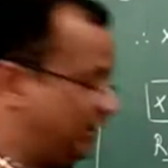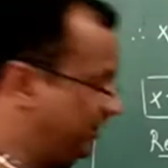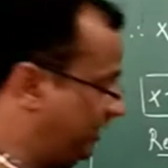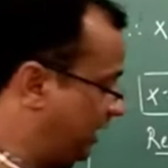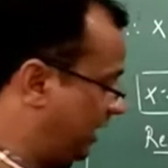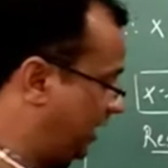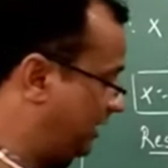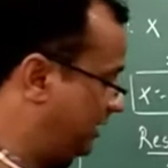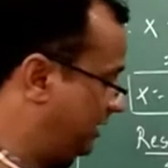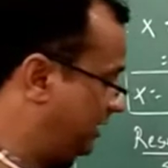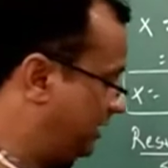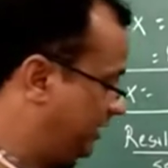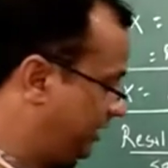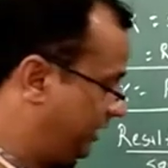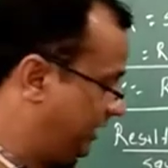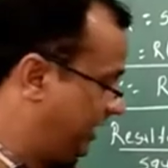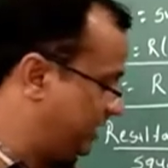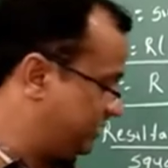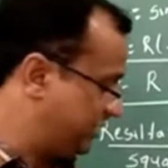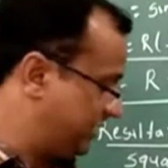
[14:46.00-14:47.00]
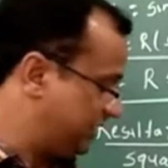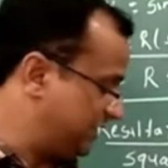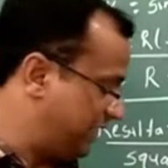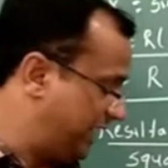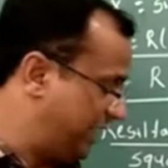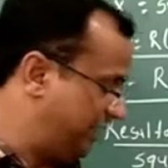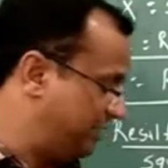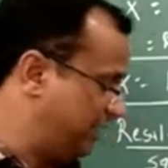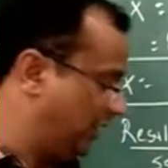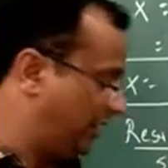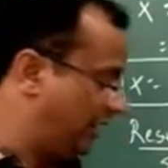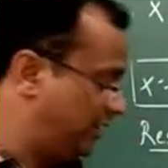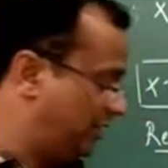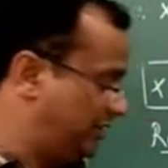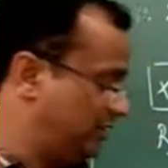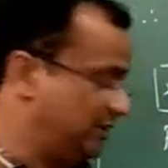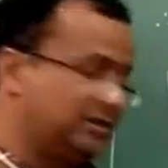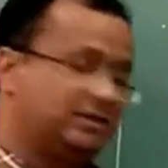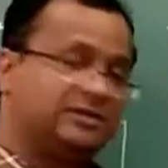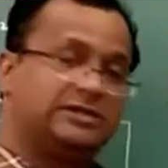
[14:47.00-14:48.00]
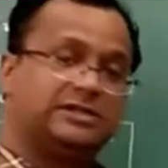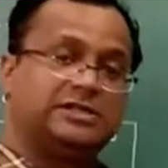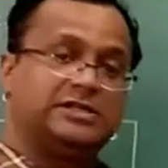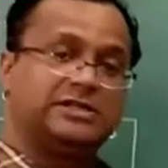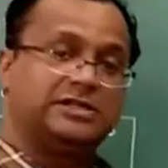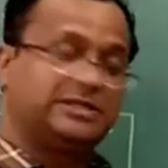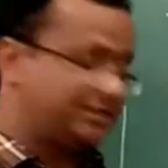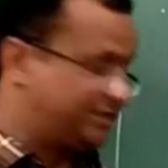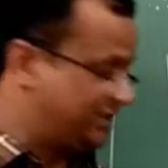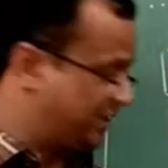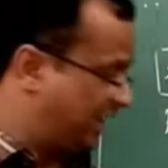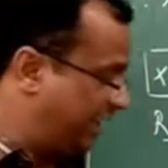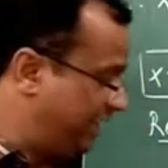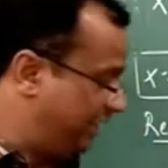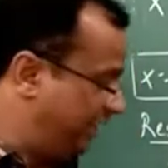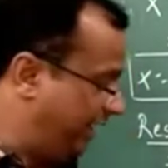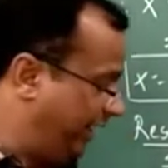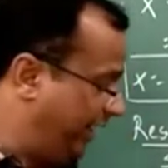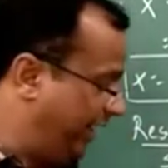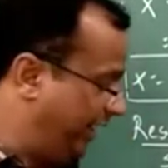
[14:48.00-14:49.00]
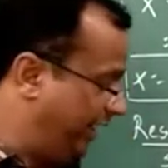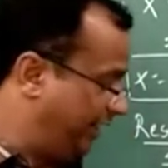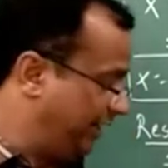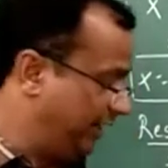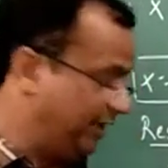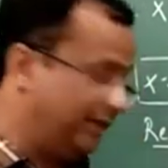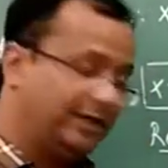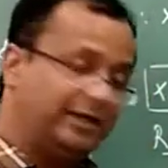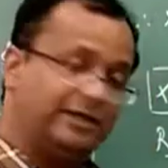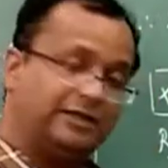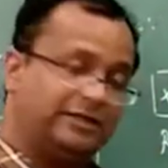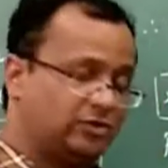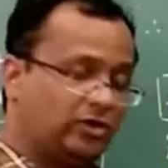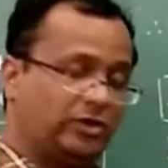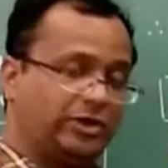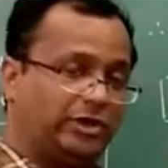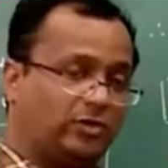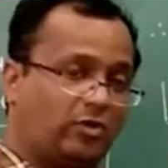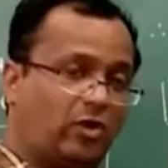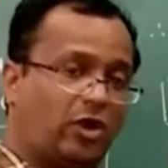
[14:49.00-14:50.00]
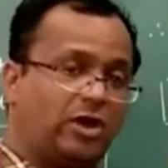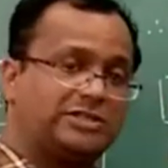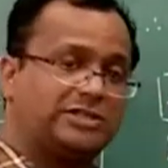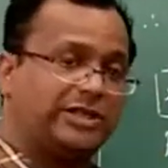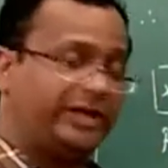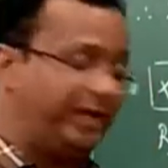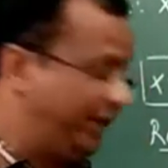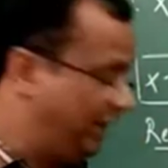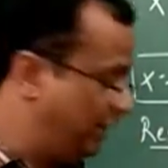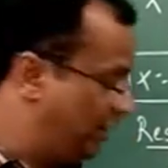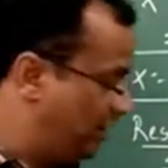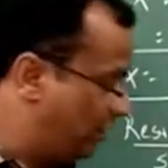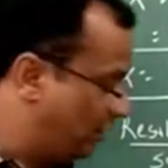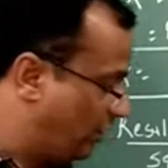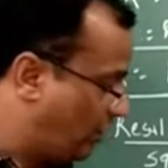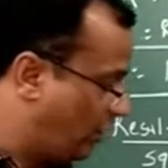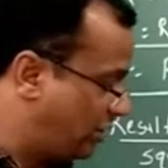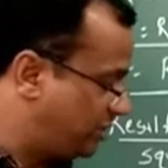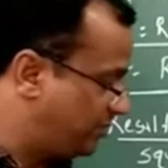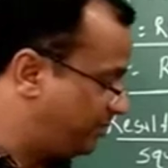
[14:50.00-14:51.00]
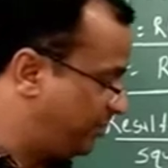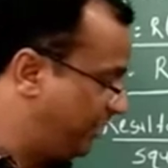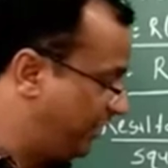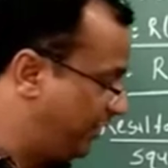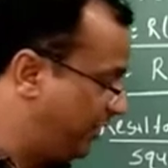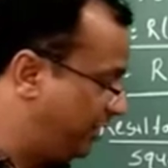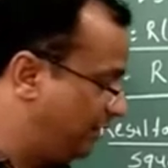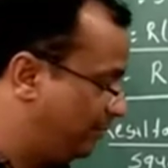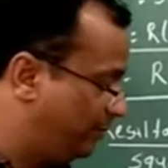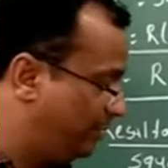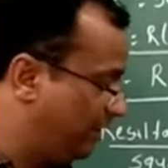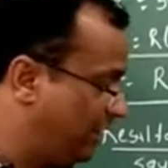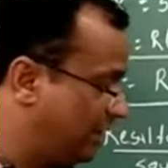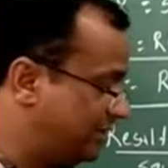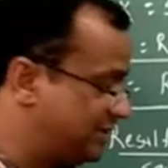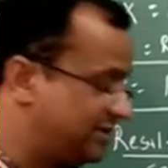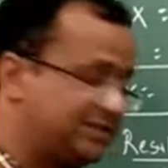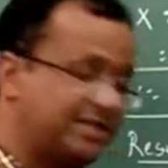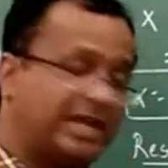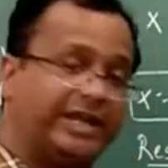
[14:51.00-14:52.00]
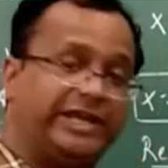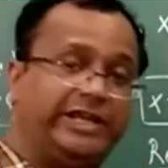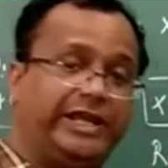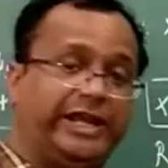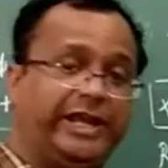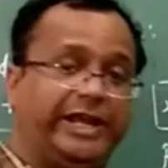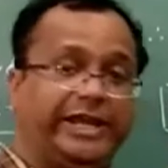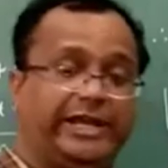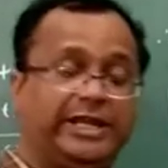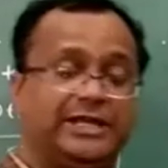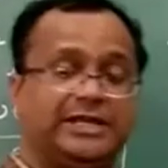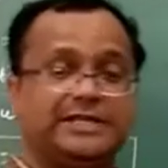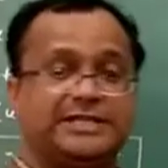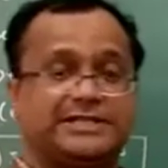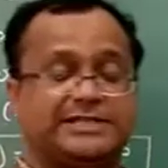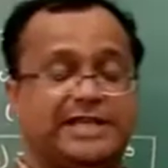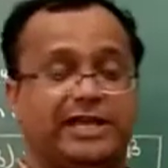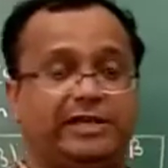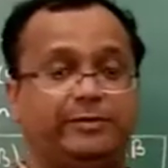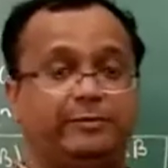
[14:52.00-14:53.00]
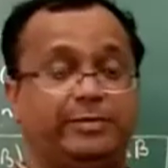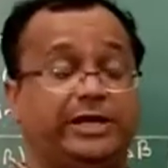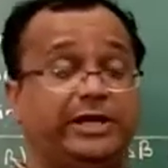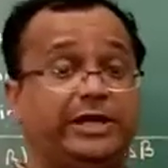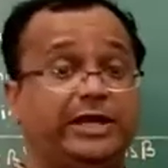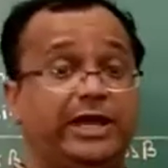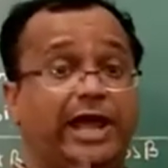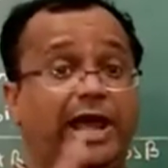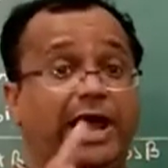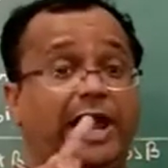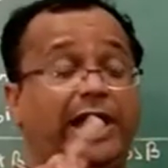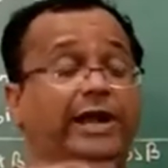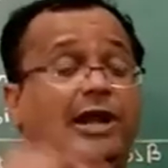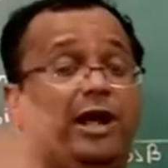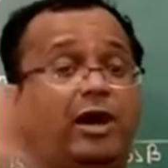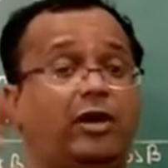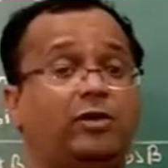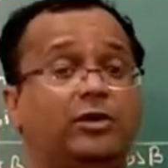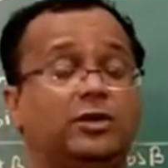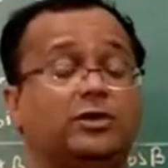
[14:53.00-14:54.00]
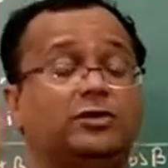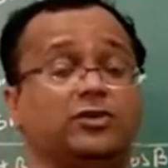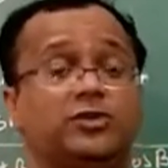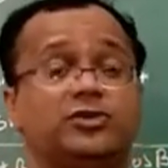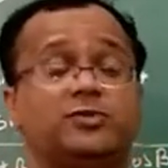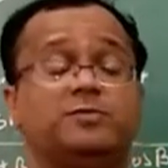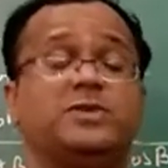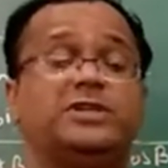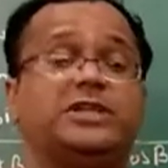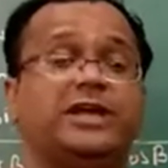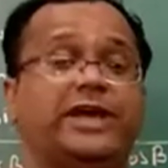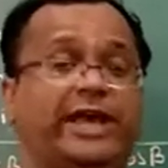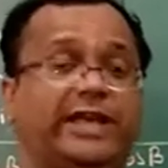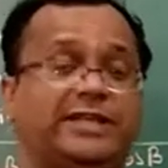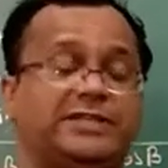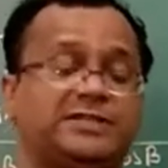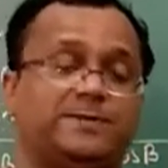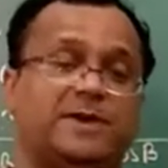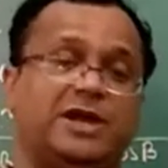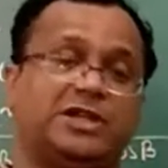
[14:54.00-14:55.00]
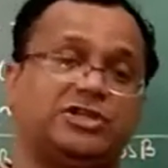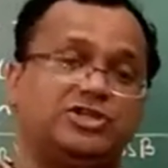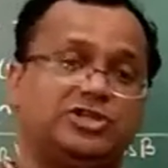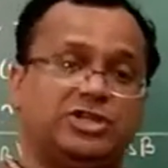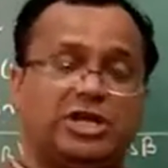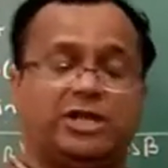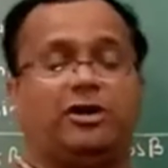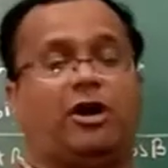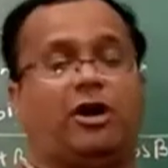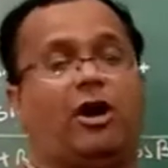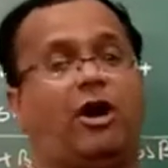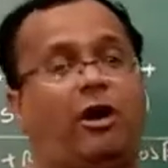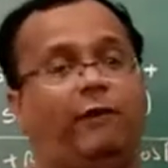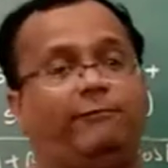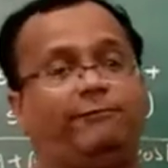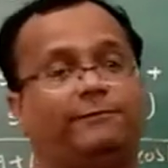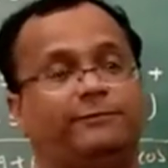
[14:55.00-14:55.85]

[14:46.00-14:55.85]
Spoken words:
there? Here just like the cos A cos B plus sin A sin B, and now this will be the expansion of